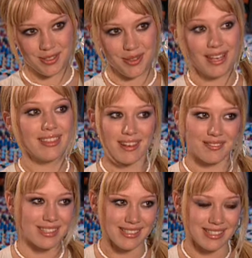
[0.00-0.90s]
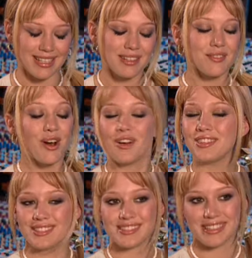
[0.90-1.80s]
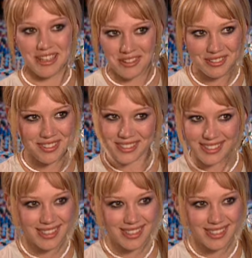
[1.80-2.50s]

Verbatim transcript: So I love Disney, and I love all the Disney characters.